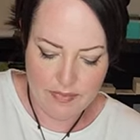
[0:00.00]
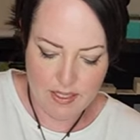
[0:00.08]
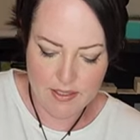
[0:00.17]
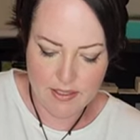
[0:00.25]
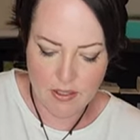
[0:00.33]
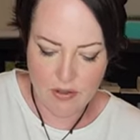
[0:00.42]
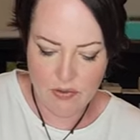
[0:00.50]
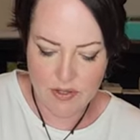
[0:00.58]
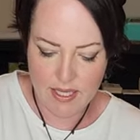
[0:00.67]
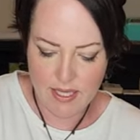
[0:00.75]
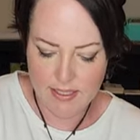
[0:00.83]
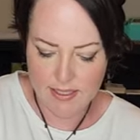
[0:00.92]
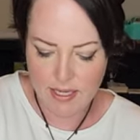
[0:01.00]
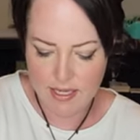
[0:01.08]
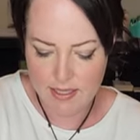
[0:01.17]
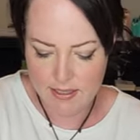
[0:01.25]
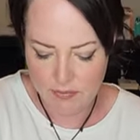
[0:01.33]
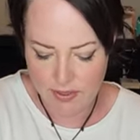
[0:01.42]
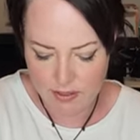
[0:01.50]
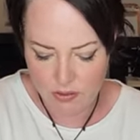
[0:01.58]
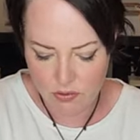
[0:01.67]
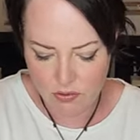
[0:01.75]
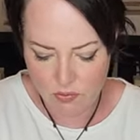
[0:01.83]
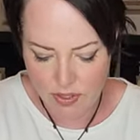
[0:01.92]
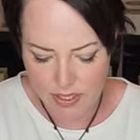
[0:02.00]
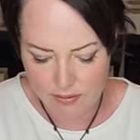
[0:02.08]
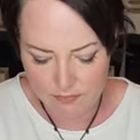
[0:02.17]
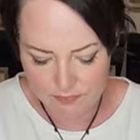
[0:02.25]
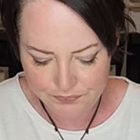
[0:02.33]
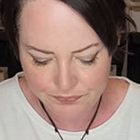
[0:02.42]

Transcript: And so the inside of this was a little wet,